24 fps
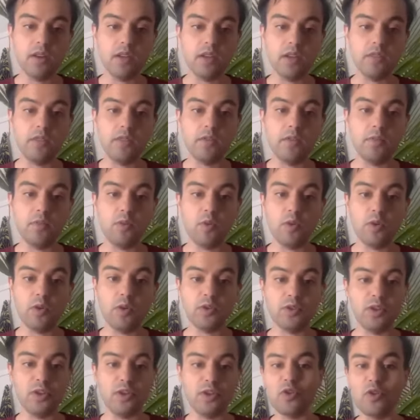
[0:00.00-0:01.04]
even more
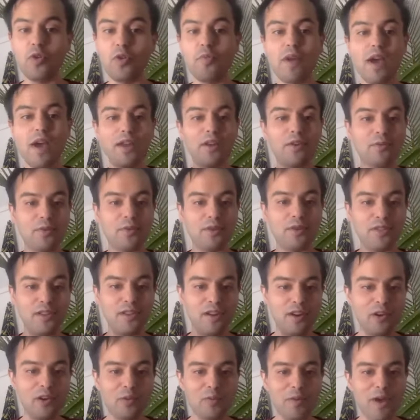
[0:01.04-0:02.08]
so that no matter where they
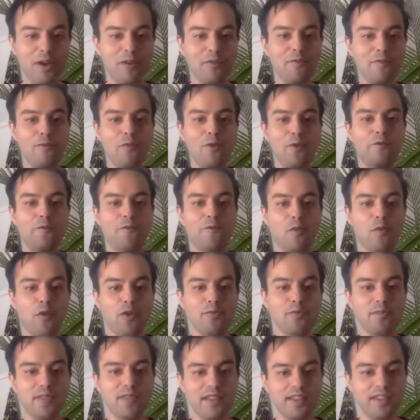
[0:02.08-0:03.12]
are, no matter what
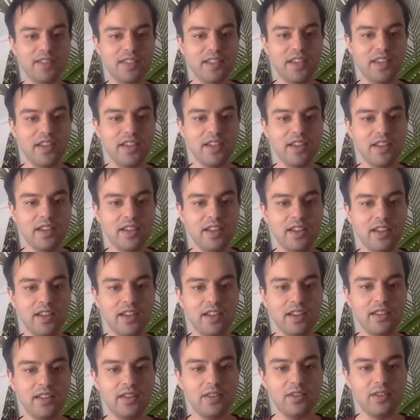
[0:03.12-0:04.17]
form they take,
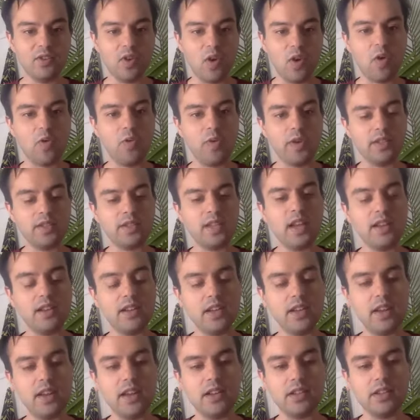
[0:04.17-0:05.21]
there's always that
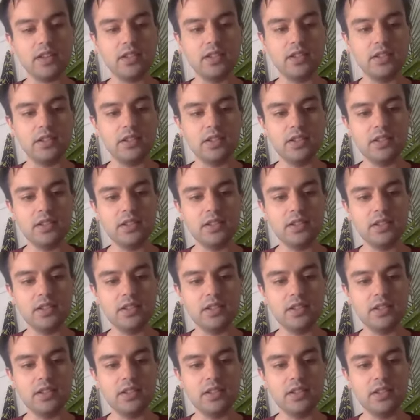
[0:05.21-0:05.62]
connection.